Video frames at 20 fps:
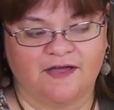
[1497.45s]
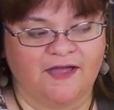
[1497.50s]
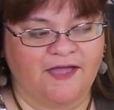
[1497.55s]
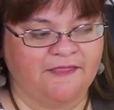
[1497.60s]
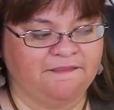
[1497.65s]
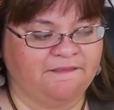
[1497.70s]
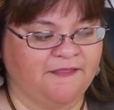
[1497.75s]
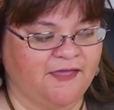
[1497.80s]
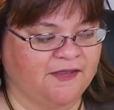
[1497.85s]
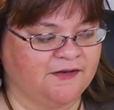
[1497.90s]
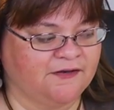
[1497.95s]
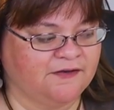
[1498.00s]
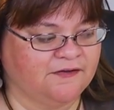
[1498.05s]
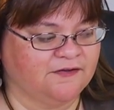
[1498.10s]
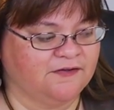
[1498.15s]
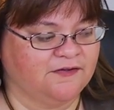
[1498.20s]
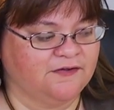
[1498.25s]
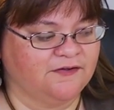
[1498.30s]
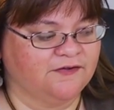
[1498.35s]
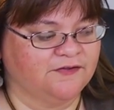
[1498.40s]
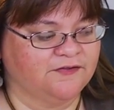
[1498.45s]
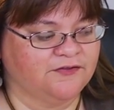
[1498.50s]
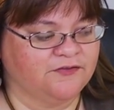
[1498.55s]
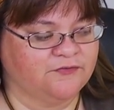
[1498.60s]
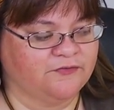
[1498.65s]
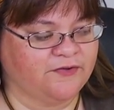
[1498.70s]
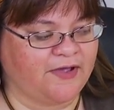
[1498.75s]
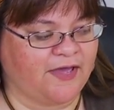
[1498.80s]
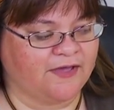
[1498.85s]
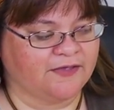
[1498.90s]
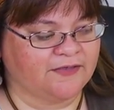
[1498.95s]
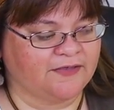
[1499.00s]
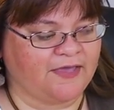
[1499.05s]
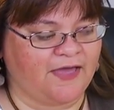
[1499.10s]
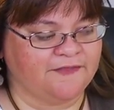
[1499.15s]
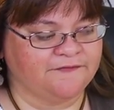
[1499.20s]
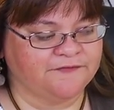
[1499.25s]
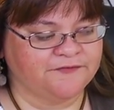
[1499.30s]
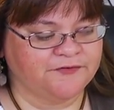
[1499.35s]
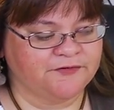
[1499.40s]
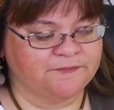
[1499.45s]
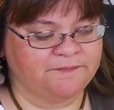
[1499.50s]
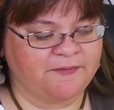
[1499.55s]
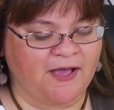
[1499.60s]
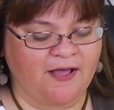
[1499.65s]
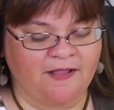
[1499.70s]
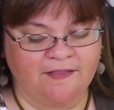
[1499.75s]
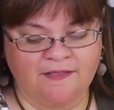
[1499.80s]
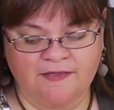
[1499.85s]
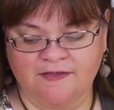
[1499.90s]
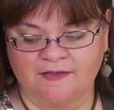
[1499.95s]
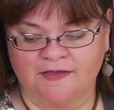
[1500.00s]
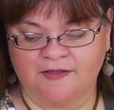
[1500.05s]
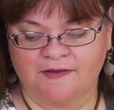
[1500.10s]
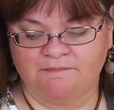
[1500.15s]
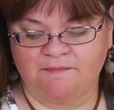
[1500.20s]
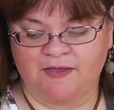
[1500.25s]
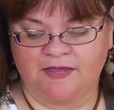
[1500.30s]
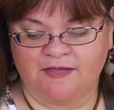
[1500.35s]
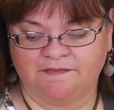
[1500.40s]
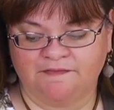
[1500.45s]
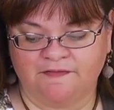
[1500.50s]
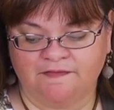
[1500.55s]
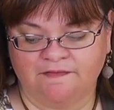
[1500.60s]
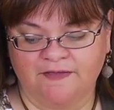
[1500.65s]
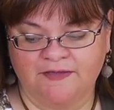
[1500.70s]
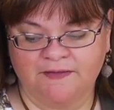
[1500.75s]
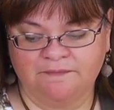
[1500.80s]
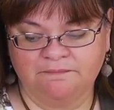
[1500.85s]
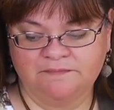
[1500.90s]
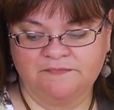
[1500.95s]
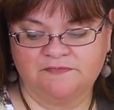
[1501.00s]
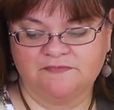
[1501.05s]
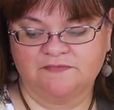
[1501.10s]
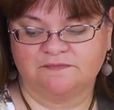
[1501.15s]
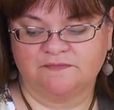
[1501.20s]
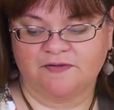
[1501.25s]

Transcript: and then you gather your palette and make the limbs.